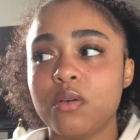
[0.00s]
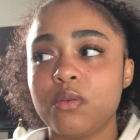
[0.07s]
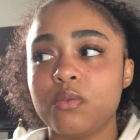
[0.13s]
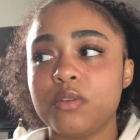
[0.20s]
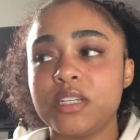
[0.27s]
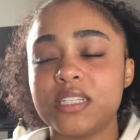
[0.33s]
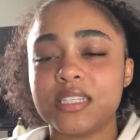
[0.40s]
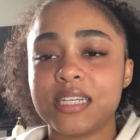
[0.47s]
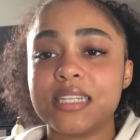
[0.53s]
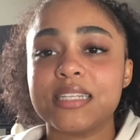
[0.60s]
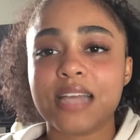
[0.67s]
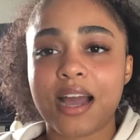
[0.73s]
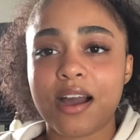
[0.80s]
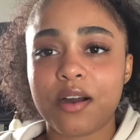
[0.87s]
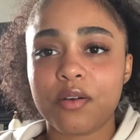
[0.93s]
we sit
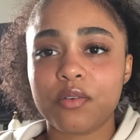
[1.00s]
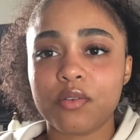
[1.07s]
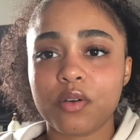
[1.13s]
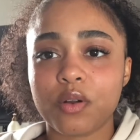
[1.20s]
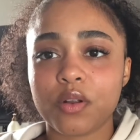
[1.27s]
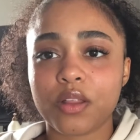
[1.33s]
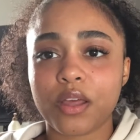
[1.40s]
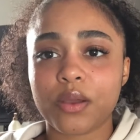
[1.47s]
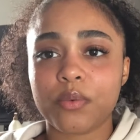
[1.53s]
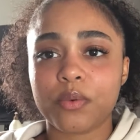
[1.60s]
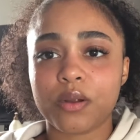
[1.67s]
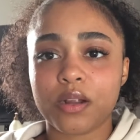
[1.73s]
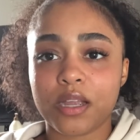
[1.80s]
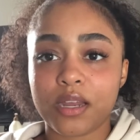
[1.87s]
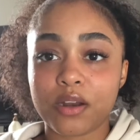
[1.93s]
down or like
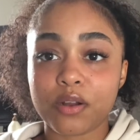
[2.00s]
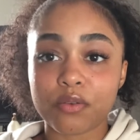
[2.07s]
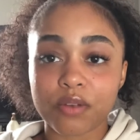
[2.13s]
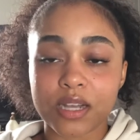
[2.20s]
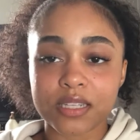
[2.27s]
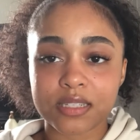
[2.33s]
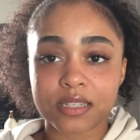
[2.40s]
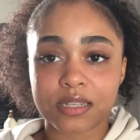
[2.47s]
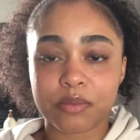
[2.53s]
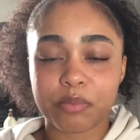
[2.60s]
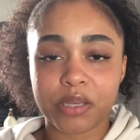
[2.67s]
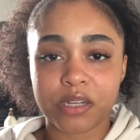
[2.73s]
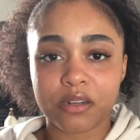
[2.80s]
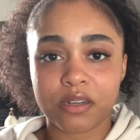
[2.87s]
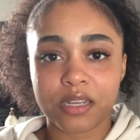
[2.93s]
we're in a resting
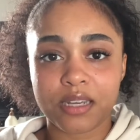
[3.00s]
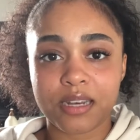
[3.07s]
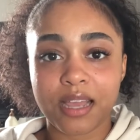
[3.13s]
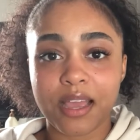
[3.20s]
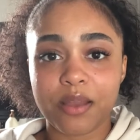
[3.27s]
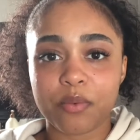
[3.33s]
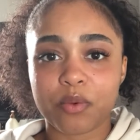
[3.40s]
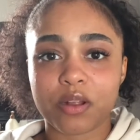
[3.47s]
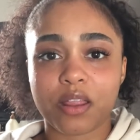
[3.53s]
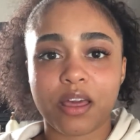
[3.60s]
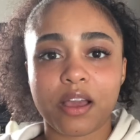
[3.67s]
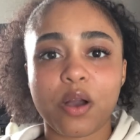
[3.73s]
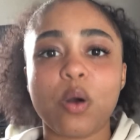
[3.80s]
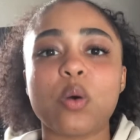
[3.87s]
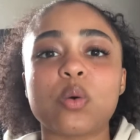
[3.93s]
period and we're like
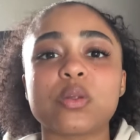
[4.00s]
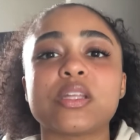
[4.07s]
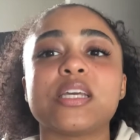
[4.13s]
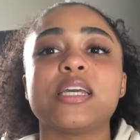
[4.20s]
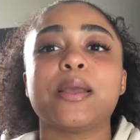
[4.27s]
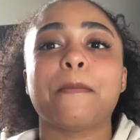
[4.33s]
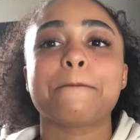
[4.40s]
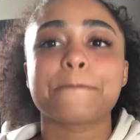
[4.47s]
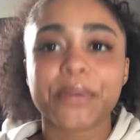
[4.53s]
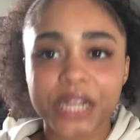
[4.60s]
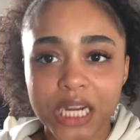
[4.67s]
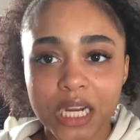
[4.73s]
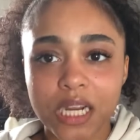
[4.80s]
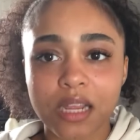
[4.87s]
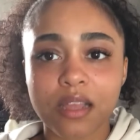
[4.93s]
holy
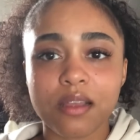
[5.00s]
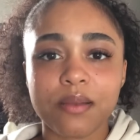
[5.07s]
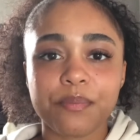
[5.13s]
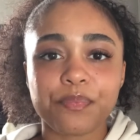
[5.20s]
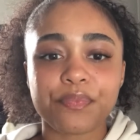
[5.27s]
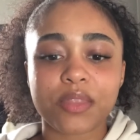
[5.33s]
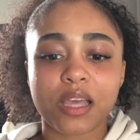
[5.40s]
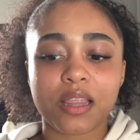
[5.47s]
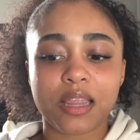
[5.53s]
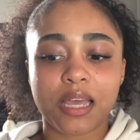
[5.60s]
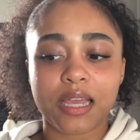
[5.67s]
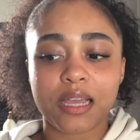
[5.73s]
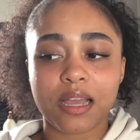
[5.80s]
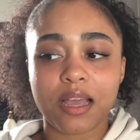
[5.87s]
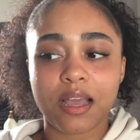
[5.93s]

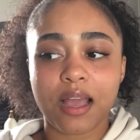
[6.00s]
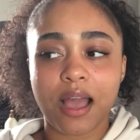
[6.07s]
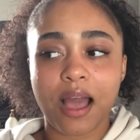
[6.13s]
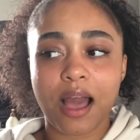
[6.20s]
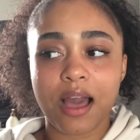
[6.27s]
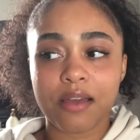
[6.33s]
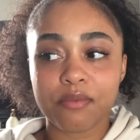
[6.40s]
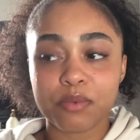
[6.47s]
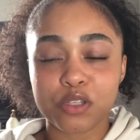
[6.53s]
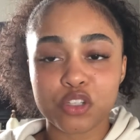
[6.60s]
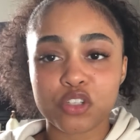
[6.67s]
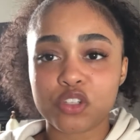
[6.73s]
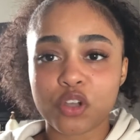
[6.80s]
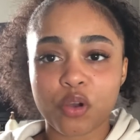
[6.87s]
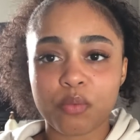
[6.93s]
like I've been
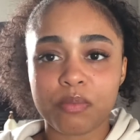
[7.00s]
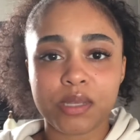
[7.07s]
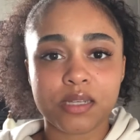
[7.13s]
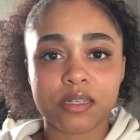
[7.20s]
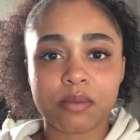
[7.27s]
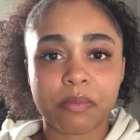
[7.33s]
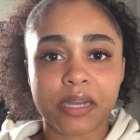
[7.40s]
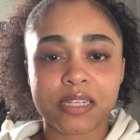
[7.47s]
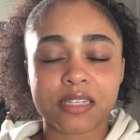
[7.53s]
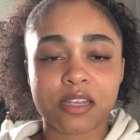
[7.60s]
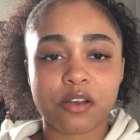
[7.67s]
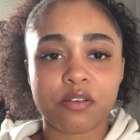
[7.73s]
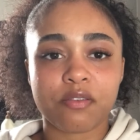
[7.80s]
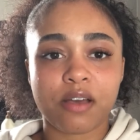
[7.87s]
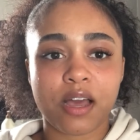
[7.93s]
so mean to
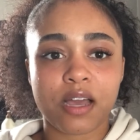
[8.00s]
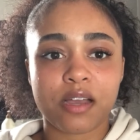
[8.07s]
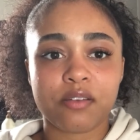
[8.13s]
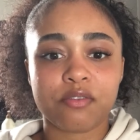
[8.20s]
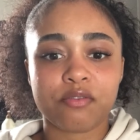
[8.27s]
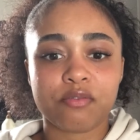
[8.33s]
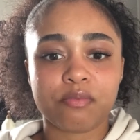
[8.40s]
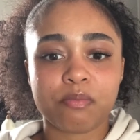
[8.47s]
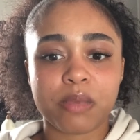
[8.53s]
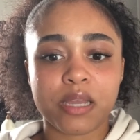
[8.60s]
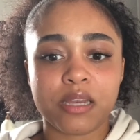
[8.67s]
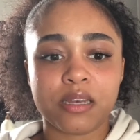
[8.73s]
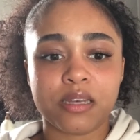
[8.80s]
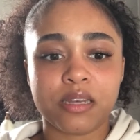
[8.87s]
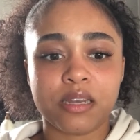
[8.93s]
myself I've
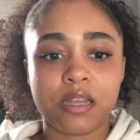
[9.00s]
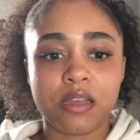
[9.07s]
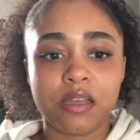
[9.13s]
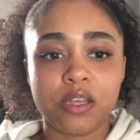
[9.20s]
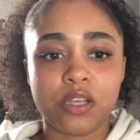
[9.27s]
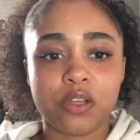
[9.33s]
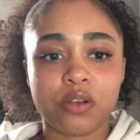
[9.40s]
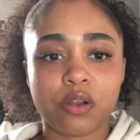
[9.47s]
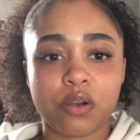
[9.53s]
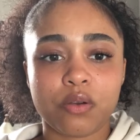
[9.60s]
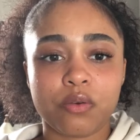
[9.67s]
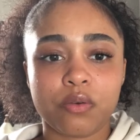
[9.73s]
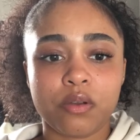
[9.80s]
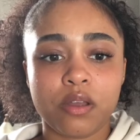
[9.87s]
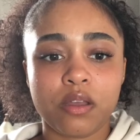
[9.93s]
been you know